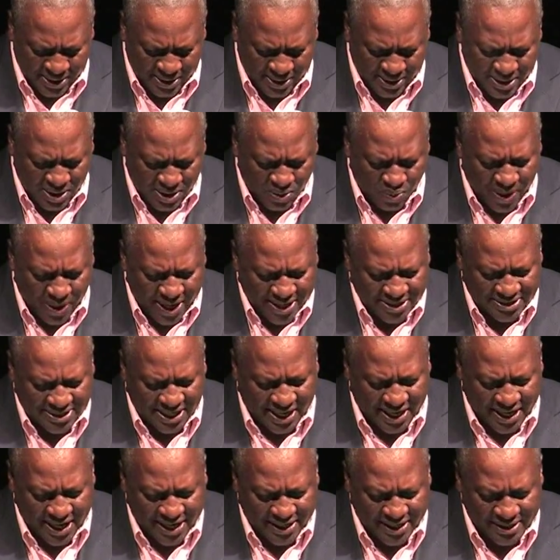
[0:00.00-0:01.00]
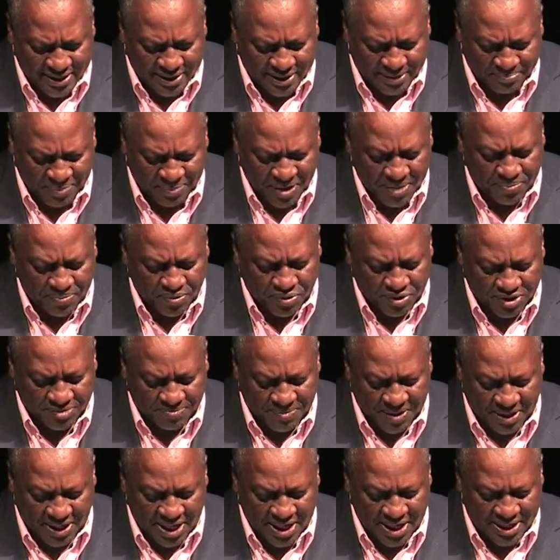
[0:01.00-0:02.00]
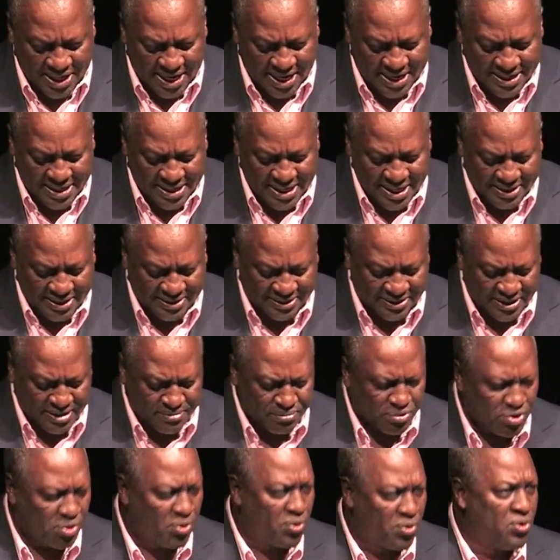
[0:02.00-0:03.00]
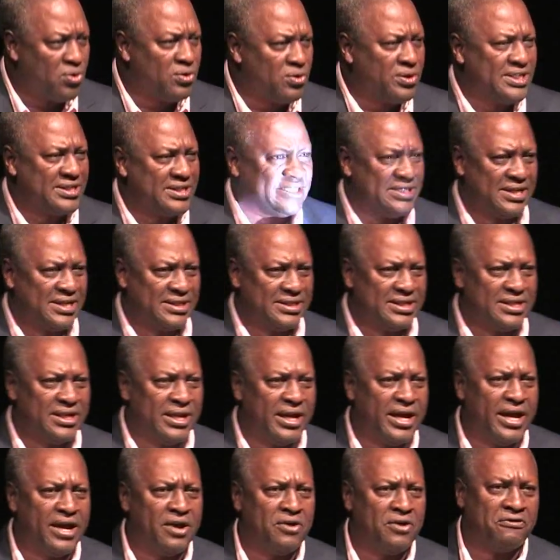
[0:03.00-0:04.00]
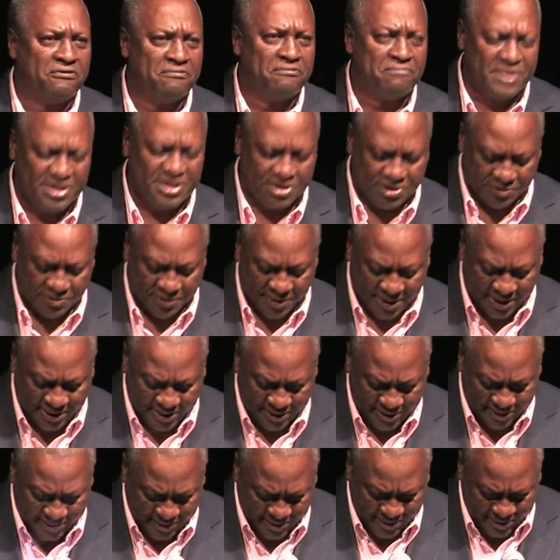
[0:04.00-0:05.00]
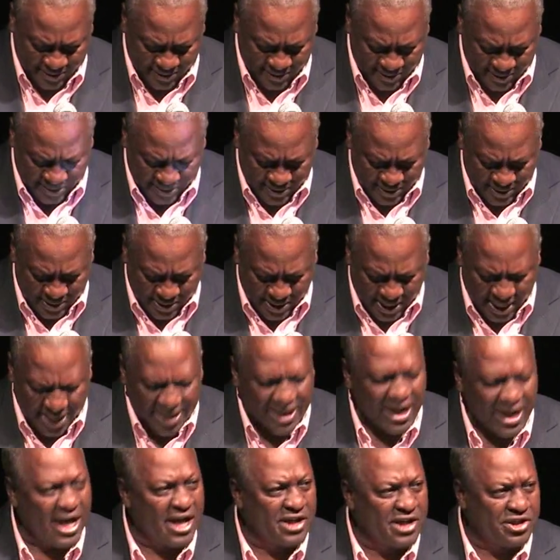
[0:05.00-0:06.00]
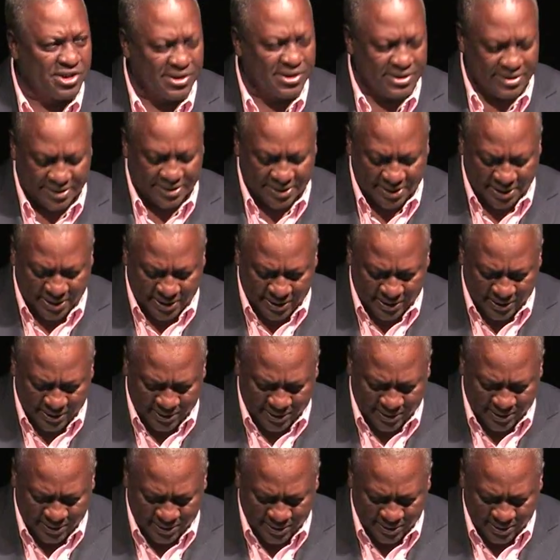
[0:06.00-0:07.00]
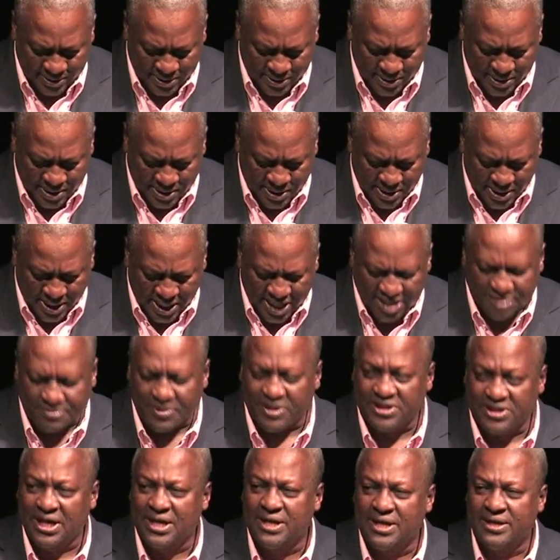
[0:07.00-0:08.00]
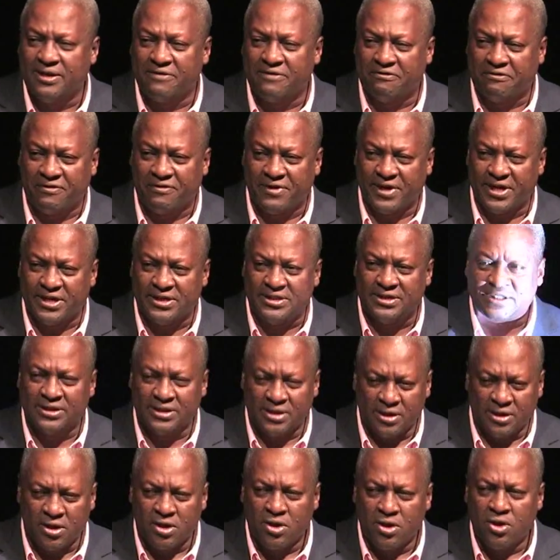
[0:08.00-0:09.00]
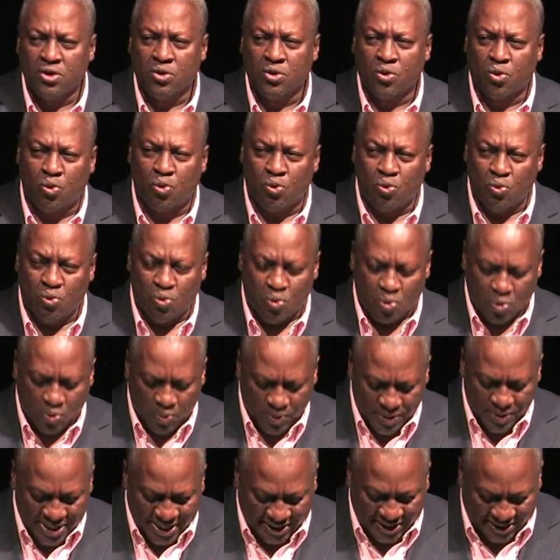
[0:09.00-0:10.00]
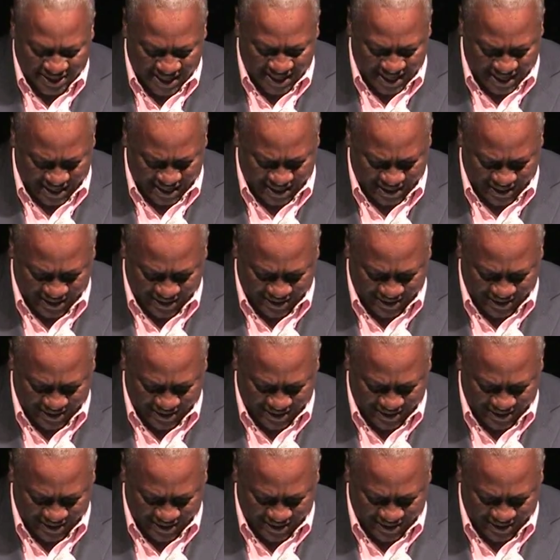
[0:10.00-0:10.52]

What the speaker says: The words I heard people speaking that day seemed to hold a certain air of mystery and urgency, especially the phrase, coup d'etat,